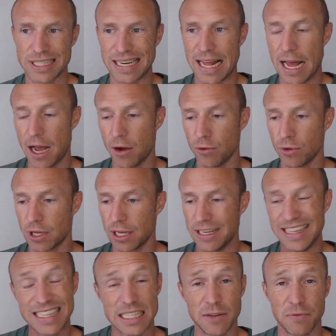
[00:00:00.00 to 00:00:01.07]
and how you can
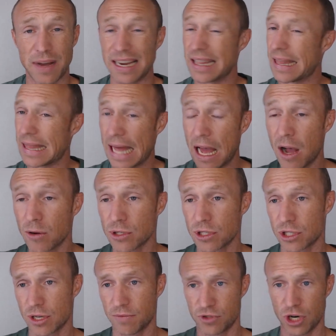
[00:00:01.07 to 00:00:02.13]
easily find
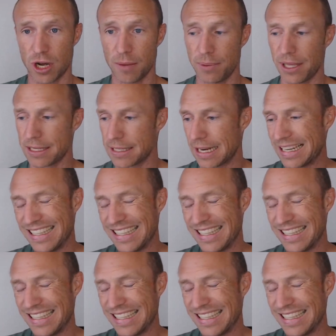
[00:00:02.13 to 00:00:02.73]
thousands of topics and